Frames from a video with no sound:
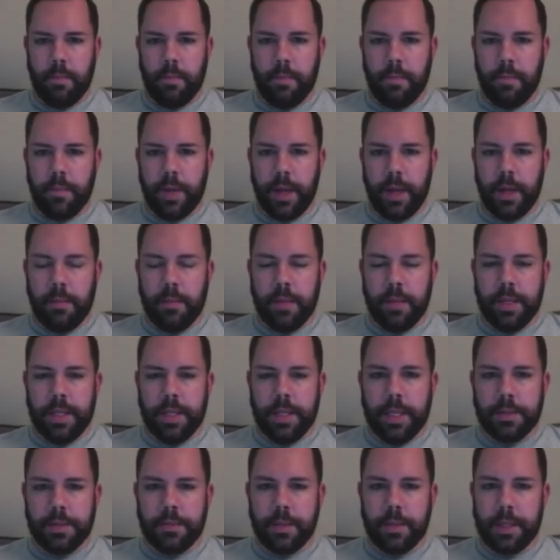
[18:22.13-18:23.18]
and my
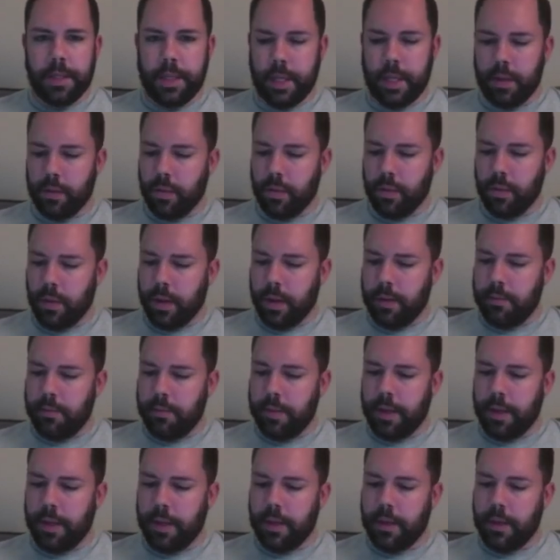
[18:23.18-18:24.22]
debts went down quite a
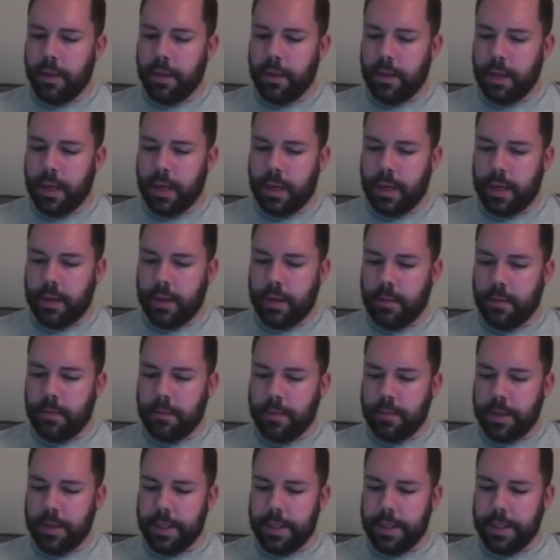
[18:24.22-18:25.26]
bit.
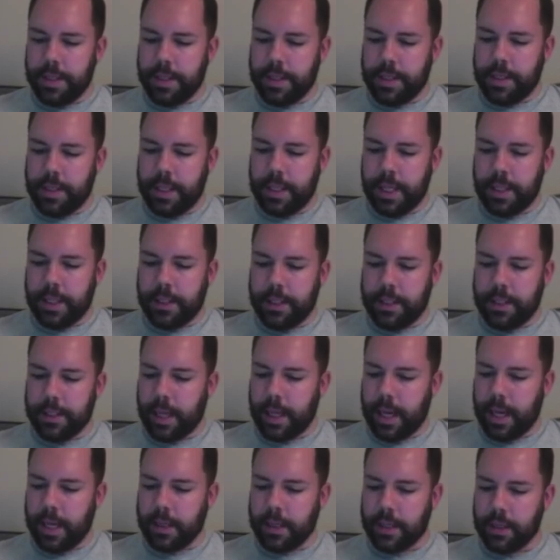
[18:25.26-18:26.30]
The debts
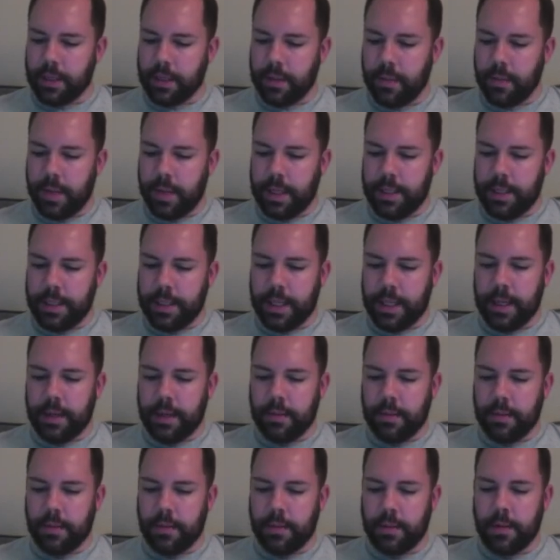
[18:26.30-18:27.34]
actually went
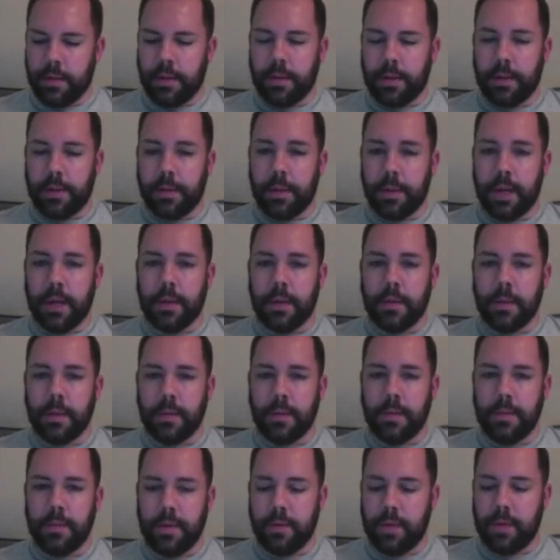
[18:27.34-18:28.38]
down
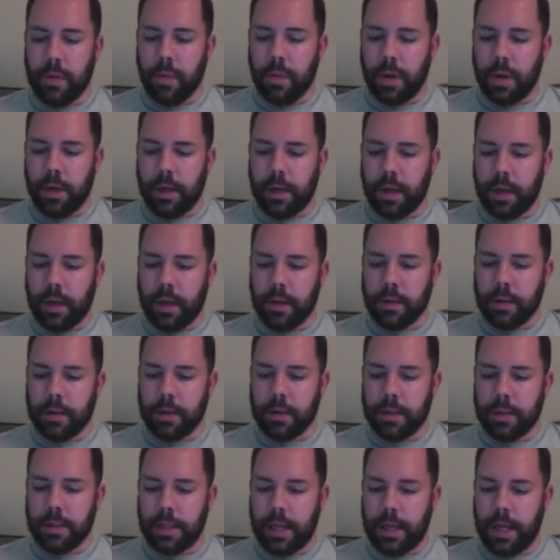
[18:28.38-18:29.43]

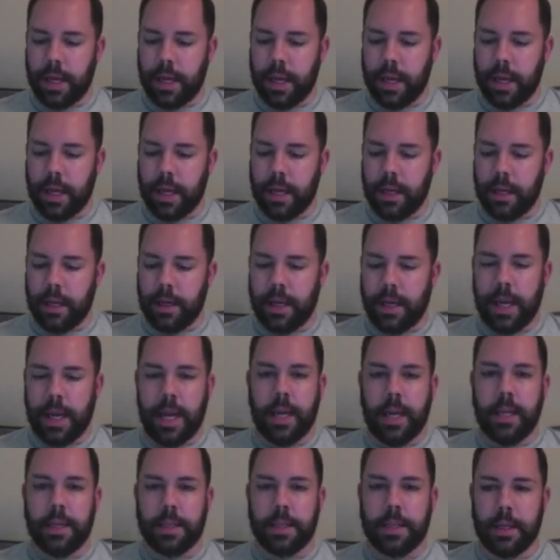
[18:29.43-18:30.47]

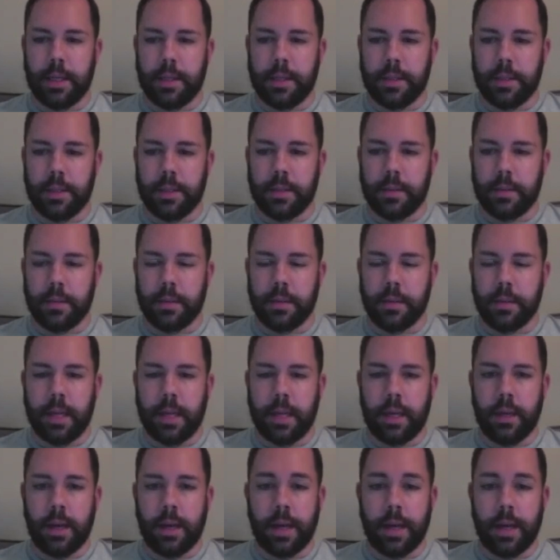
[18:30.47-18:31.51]
$351.80.
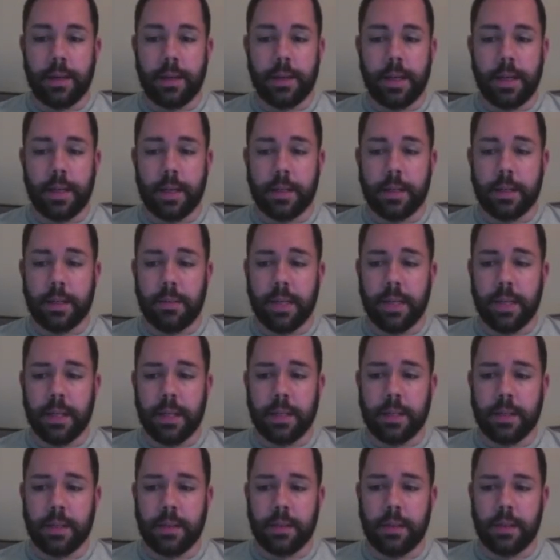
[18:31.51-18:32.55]
And I think that's the
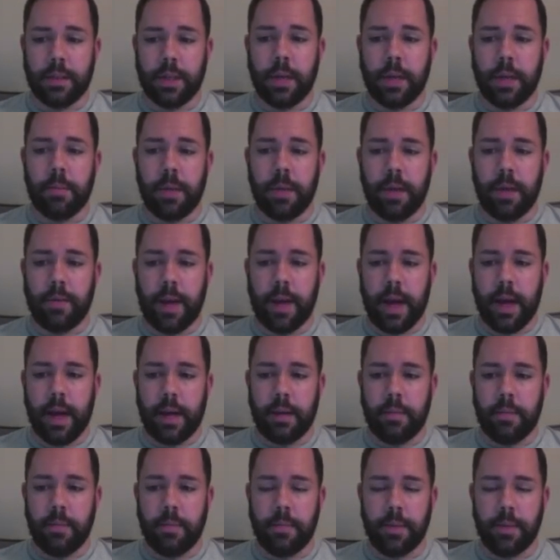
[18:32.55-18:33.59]
biggest jump I've
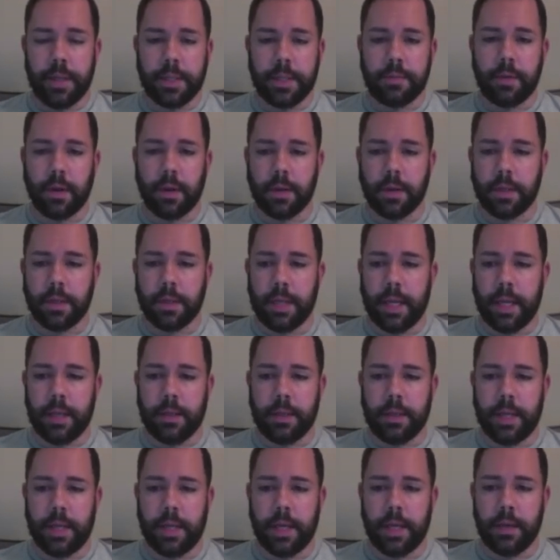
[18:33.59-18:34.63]
had as far as
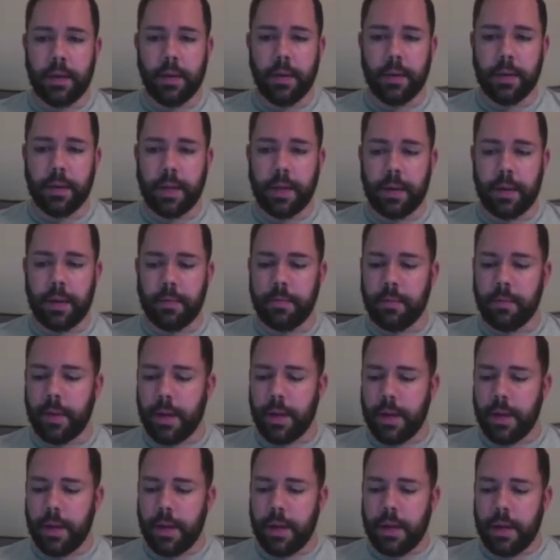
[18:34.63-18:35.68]
debt going down.
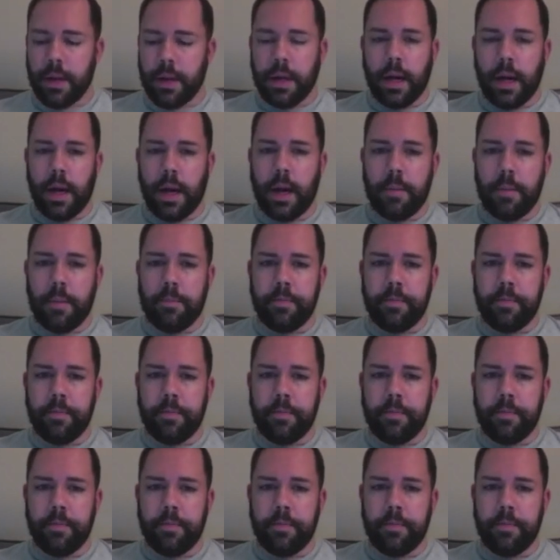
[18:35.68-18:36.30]
Now,